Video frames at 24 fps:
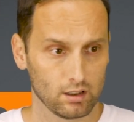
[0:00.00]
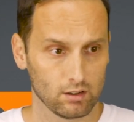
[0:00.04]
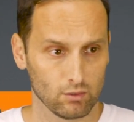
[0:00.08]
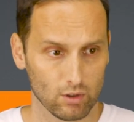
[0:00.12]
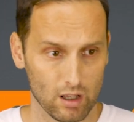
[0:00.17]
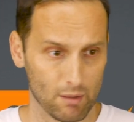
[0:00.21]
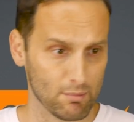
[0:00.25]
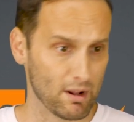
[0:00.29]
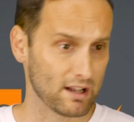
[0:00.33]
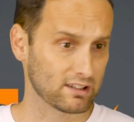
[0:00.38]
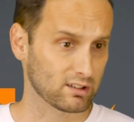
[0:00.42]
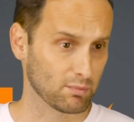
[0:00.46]

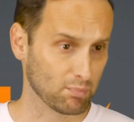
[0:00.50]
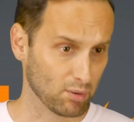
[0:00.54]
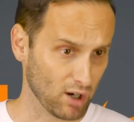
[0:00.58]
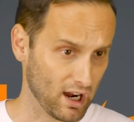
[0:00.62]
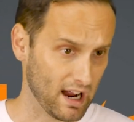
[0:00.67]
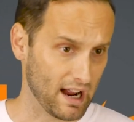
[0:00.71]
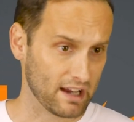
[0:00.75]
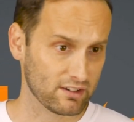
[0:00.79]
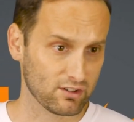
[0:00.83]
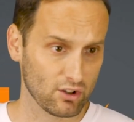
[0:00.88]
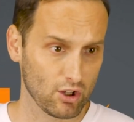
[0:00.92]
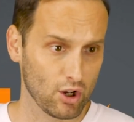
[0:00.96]
Well, I'm not
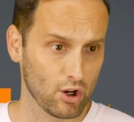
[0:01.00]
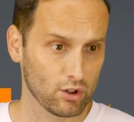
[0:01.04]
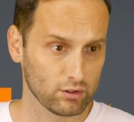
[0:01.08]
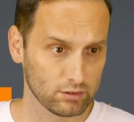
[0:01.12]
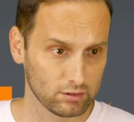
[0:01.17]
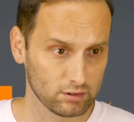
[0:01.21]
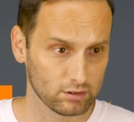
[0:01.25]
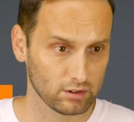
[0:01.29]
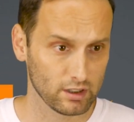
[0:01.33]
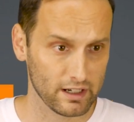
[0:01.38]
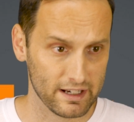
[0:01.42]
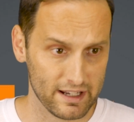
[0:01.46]
surprised, though.
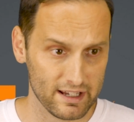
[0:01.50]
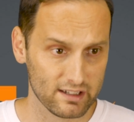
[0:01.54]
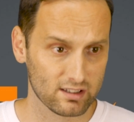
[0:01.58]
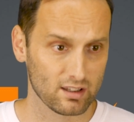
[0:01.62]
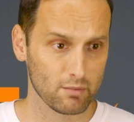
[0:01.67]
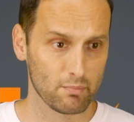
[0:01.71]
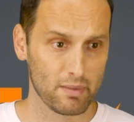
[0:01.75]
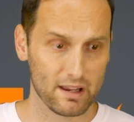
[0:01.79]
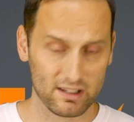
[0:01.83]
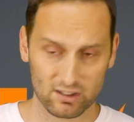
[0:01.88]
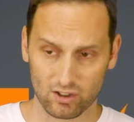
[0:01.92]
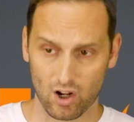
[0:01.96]
It is
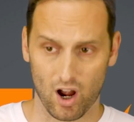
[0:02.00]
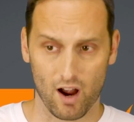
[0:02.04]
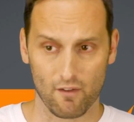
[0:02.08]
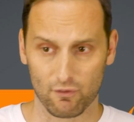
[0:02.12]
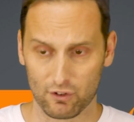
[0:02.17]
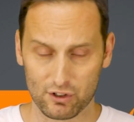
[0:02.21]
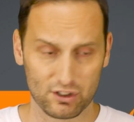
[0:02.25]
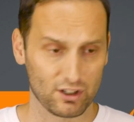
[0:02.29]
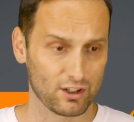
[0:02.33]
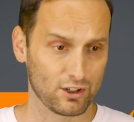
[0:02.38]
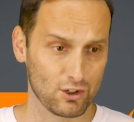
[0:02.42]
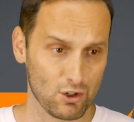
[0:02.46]
the best
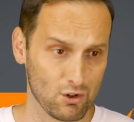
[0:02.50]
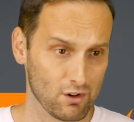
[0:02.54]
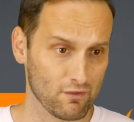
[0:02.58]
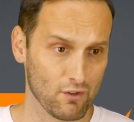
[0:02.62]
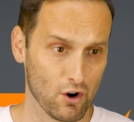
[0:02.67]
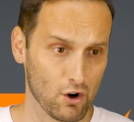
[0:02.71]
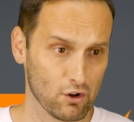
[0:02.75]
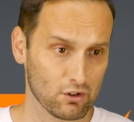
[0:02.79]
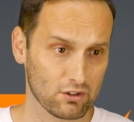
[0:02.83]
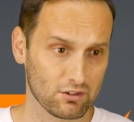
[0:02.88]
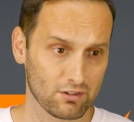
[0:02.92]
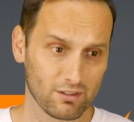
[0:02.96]
conference in the
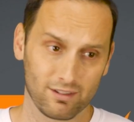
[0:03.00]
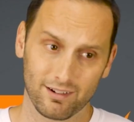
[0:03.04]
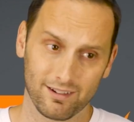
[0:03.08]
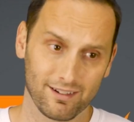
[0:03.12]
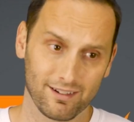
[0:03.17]
universe.